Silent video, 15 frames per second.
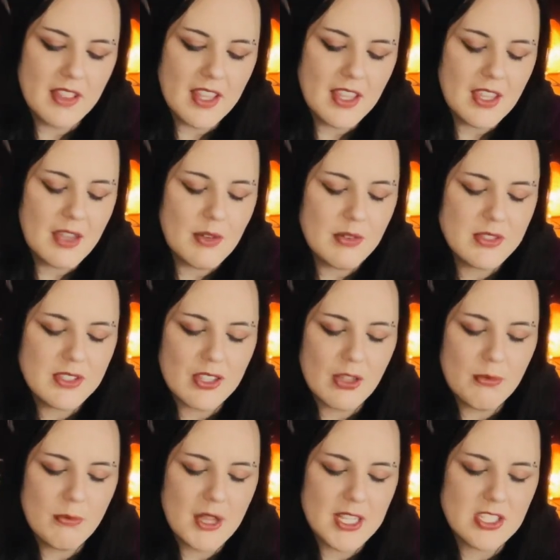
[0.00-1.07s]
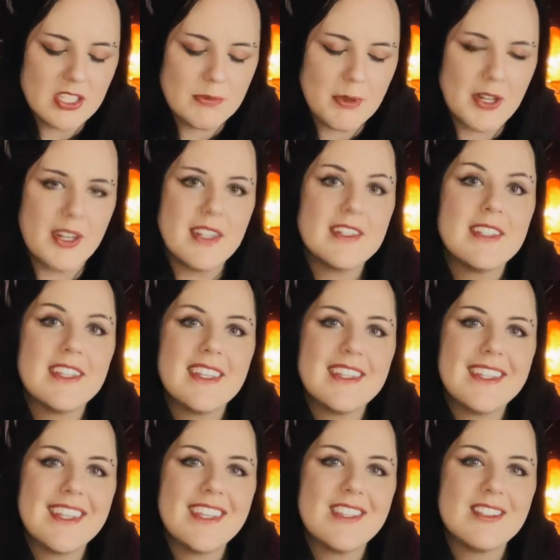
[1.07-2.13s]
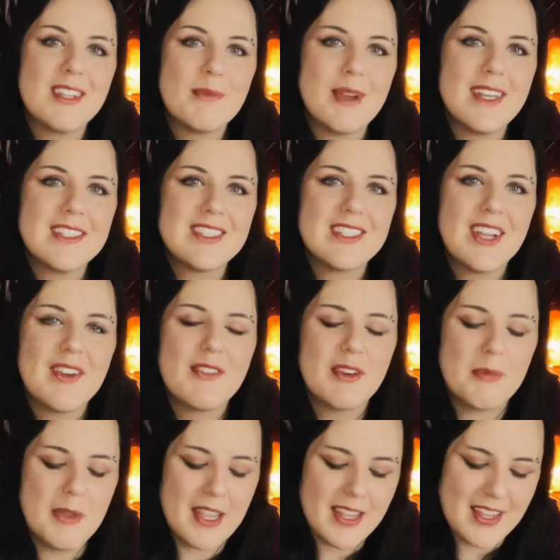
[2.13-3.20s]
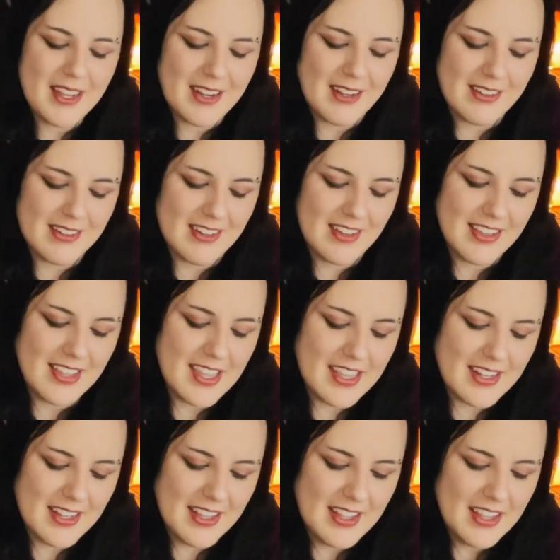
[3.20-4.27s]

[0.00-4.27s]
Thank you so much, Spirit, and thank you so much for being here again.